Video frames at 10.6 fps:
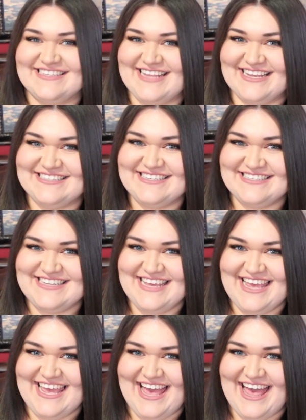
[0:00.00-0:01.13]
Nice to
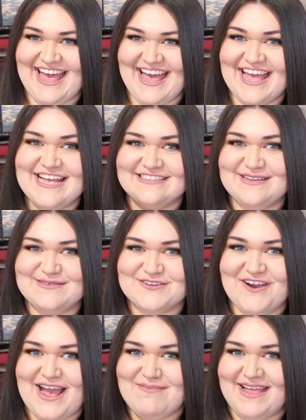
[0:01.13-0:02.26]
see ya.
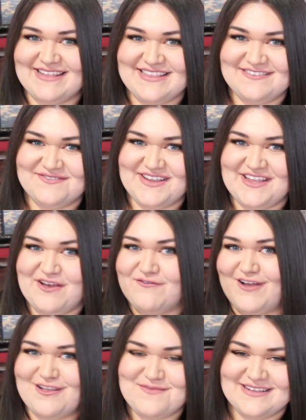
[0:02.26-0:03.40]
Subscribe, like this video,
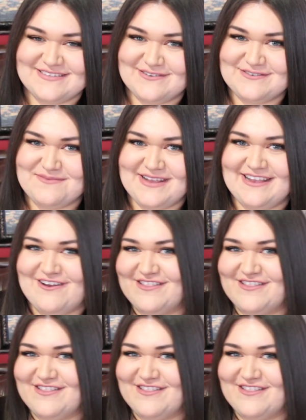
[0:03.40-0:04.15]
follow me on social media.